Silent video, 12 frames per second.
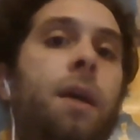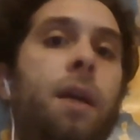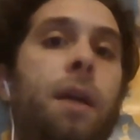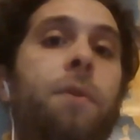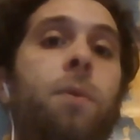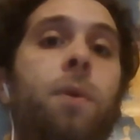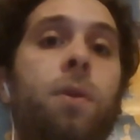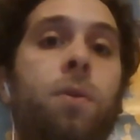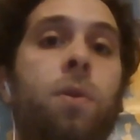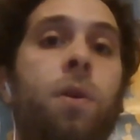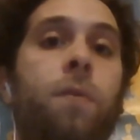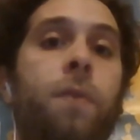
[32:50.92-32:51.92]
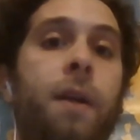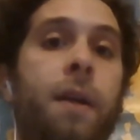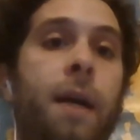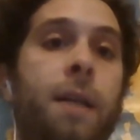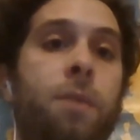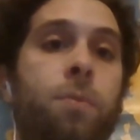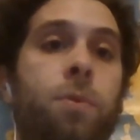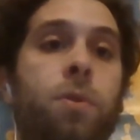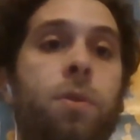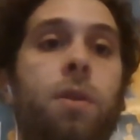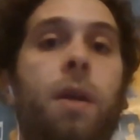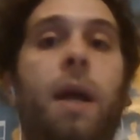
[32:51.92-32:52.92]
if you want to go for an
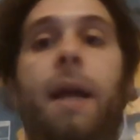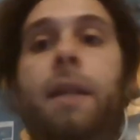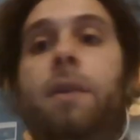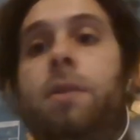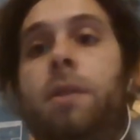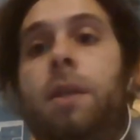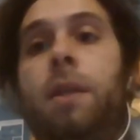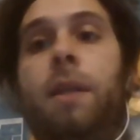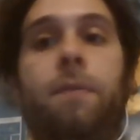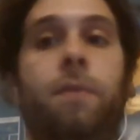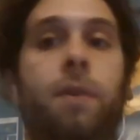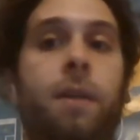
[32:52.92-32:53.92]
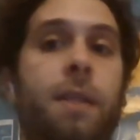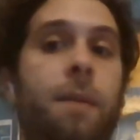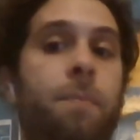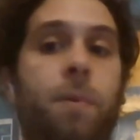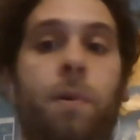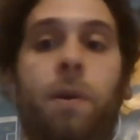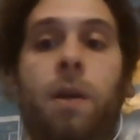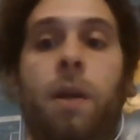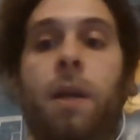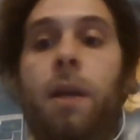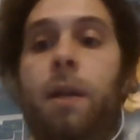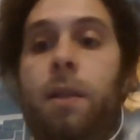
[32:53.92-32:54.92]
Erasmus and you see that, for example,
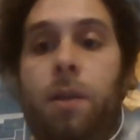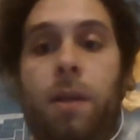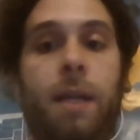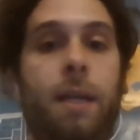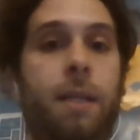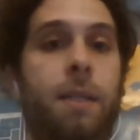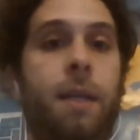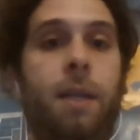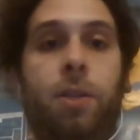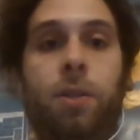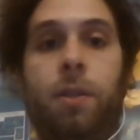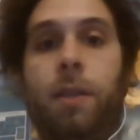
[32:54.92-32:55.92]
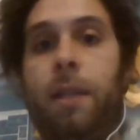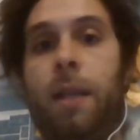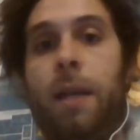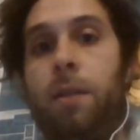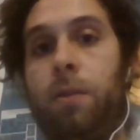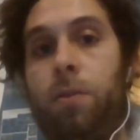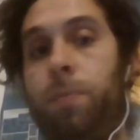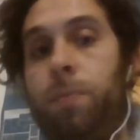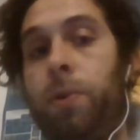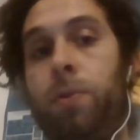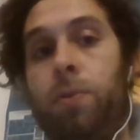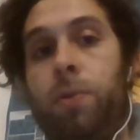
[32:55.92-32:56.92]
the organization that is
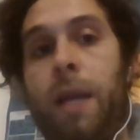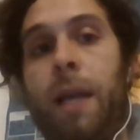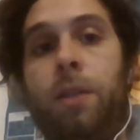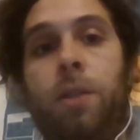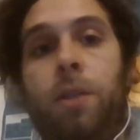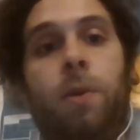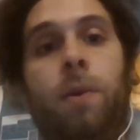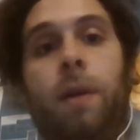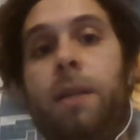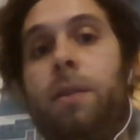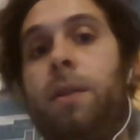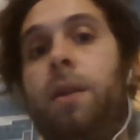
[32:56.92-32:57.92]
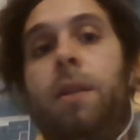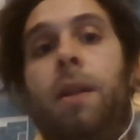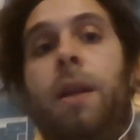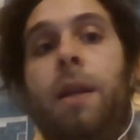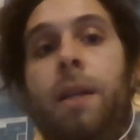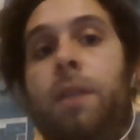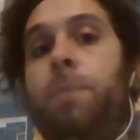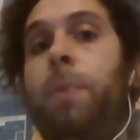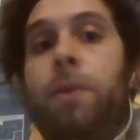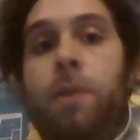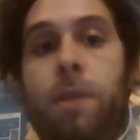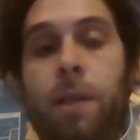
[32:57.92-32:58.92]
supposed to send you is not really
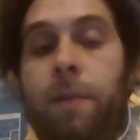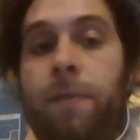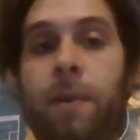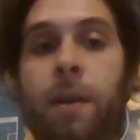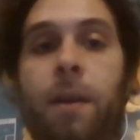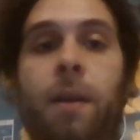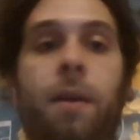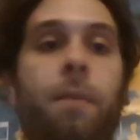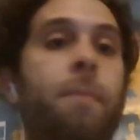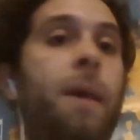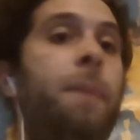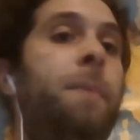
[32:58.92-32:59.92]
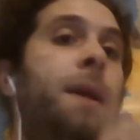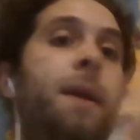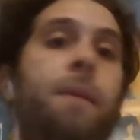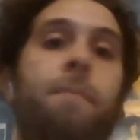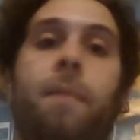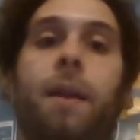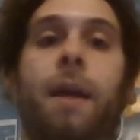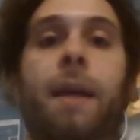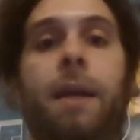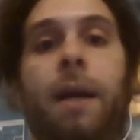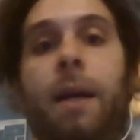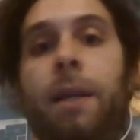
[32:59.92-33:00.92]
responsive, maybe
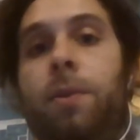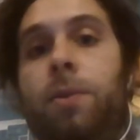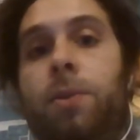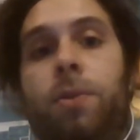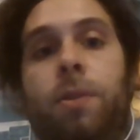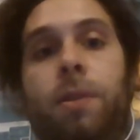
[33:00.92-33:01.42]
like you should